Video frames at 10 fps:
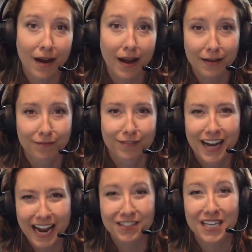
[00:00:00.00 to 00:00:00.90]
I
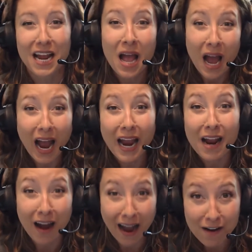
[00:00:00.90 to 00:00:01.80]
have to say,
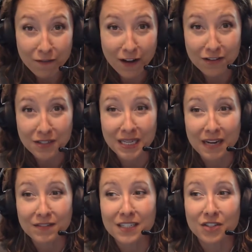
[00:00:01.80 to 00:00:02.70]
I follow
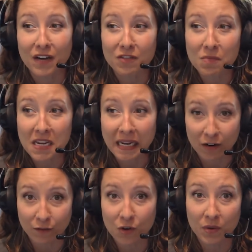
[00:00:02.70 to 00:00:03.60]
safety. So you have to be
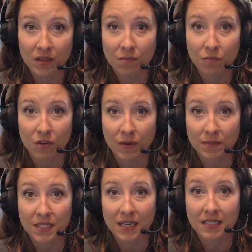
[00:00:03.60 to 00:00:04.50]
careful with
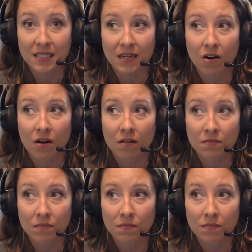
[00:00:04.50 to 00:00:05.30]
websites that are,